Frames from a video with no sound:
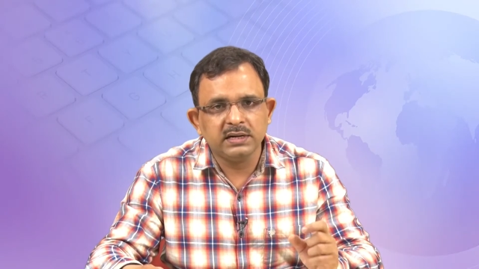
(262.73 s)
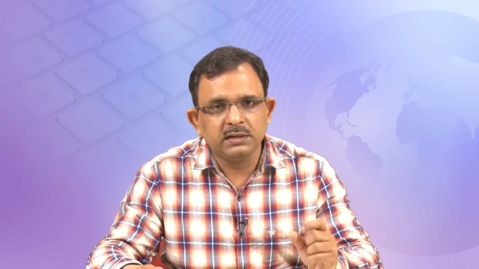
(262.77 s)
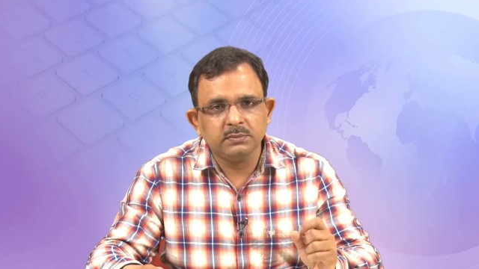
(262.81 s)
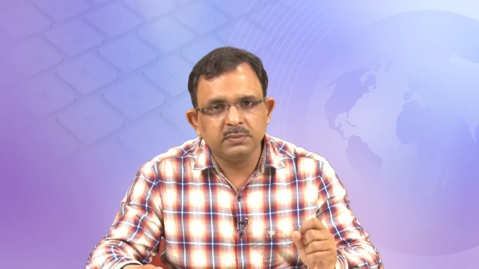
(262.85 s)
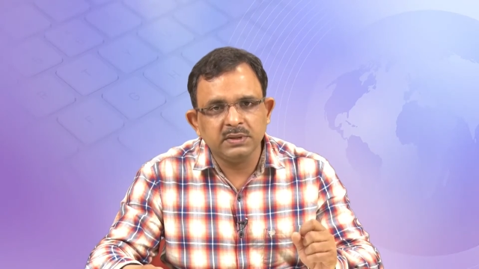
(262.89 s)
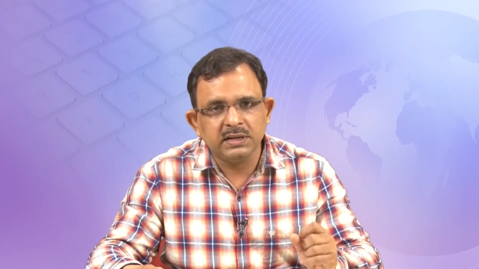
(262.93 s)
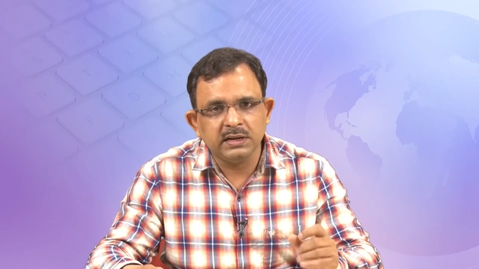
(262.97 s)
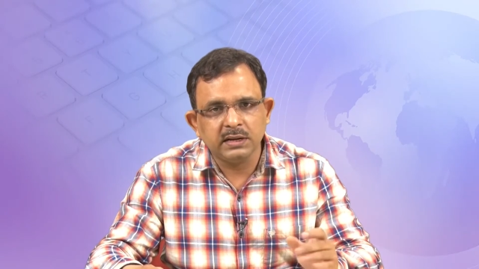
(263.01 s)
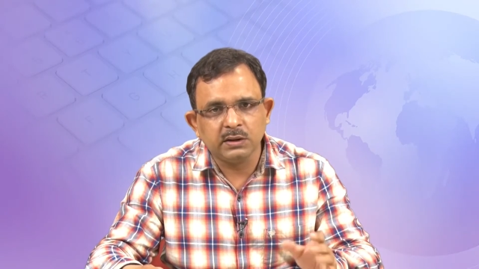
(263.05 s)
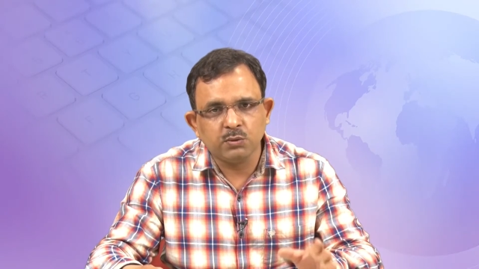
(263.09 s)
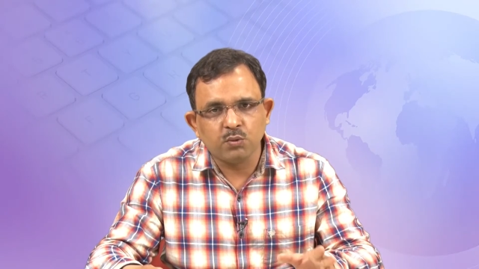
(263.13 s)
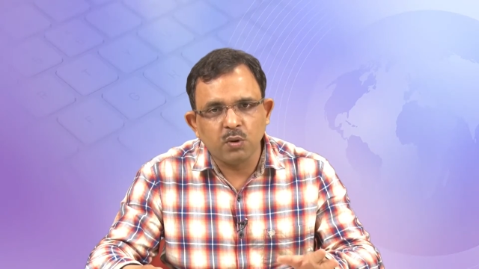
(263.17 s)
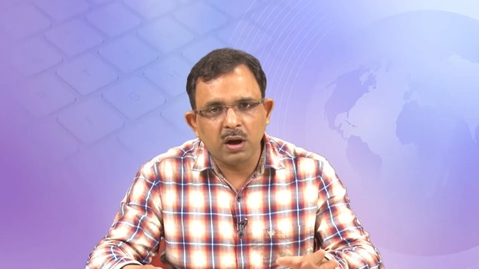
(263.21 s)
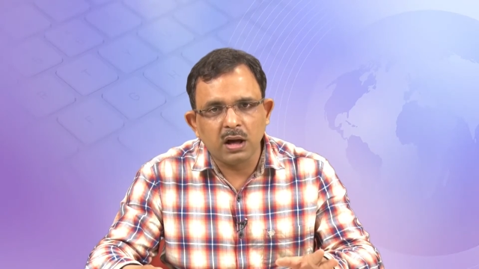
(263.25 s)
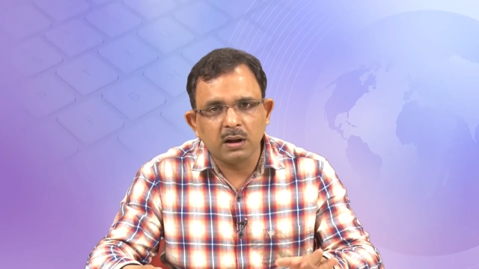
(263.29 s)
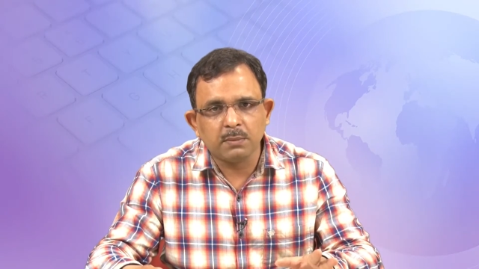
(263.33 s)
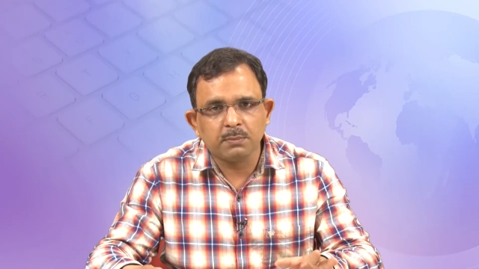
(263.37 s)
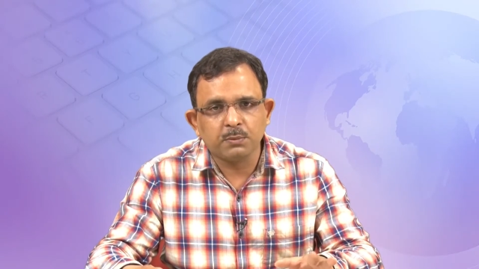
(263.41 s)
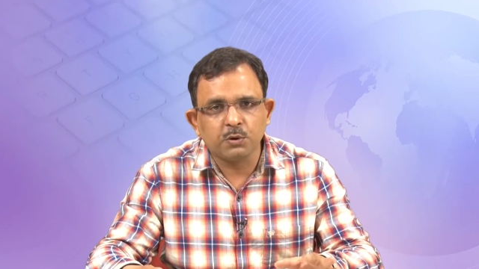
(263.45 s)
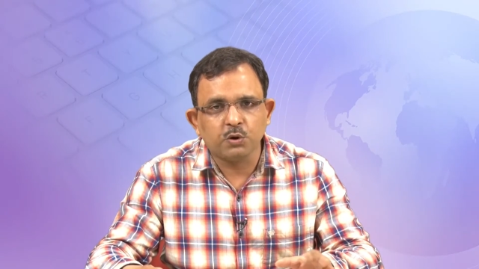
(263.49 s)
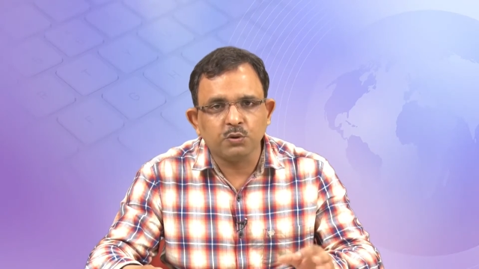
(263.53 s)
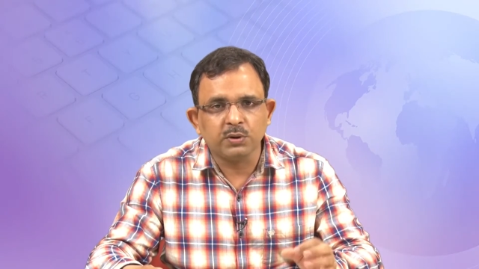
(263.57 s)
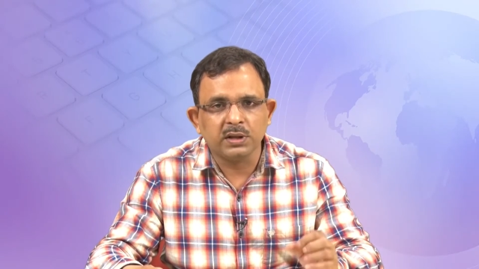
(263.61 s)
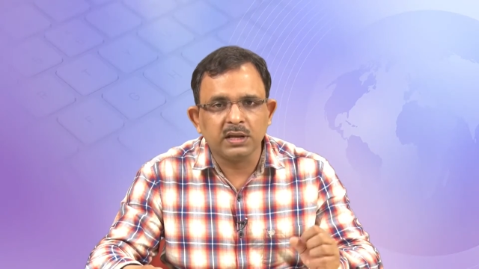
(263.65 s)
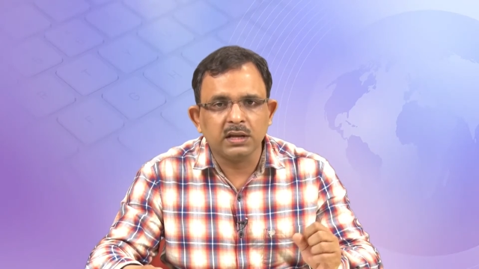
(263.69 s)
we require
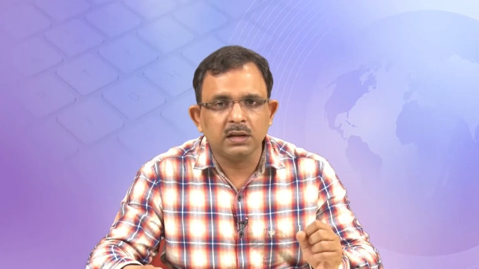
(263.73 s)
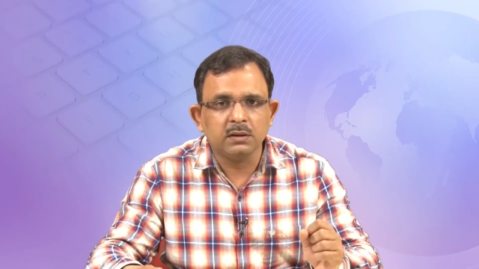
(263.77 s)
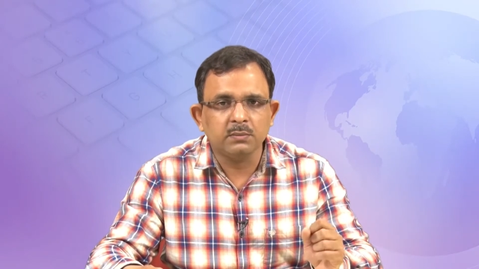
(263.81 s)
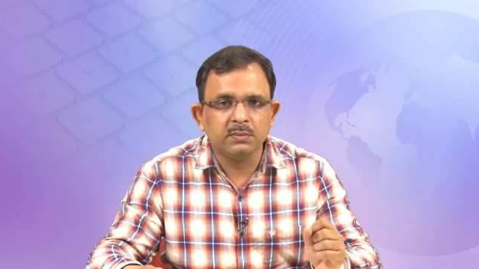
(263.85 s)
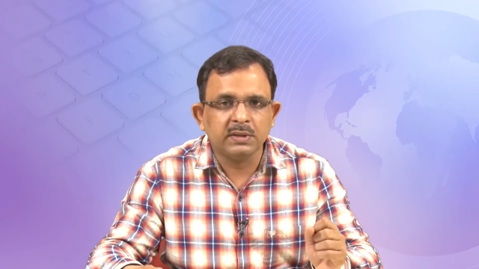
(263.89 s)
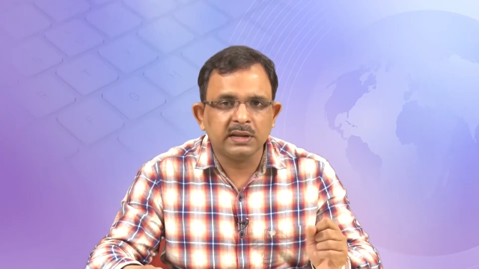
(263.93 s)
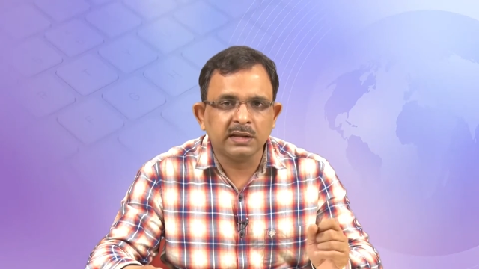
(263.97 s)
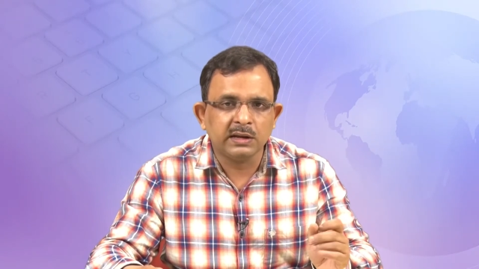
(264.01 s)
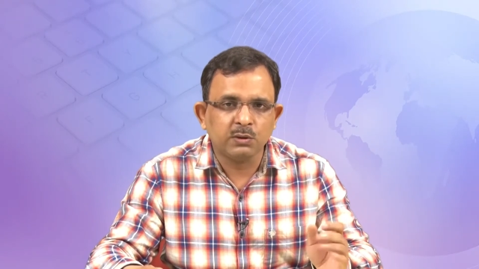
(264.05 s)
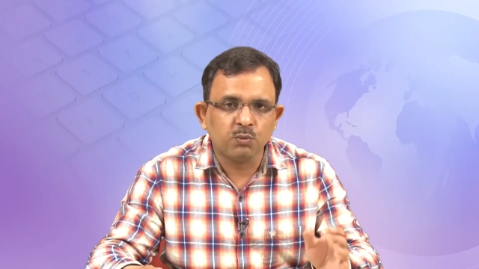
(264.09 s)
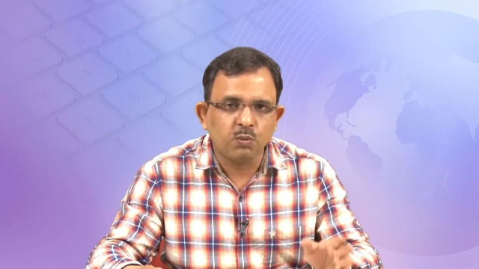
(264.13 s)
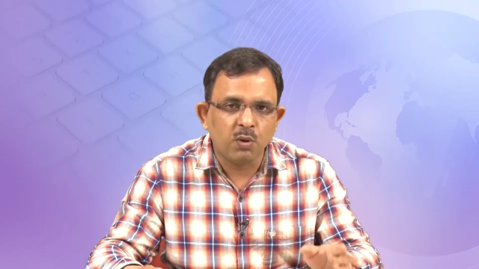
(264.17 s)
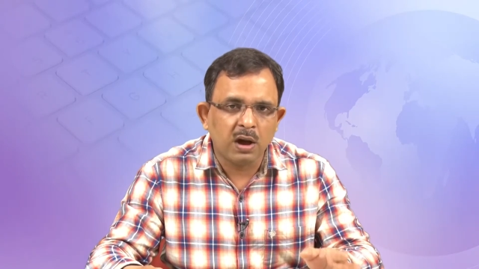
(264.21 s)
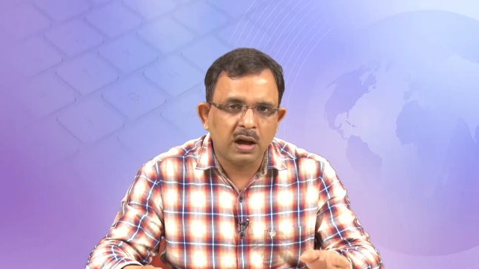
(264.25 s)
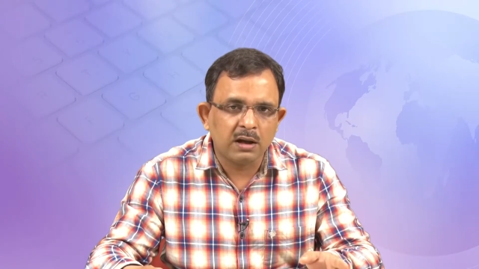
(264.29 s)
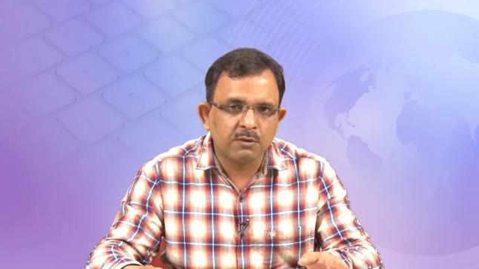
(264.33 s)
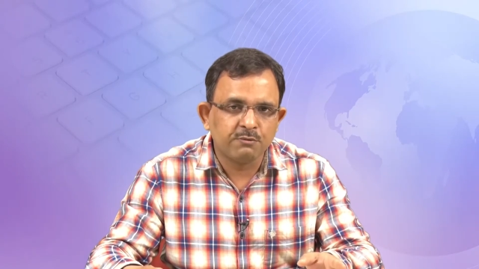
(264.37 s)
protein, we require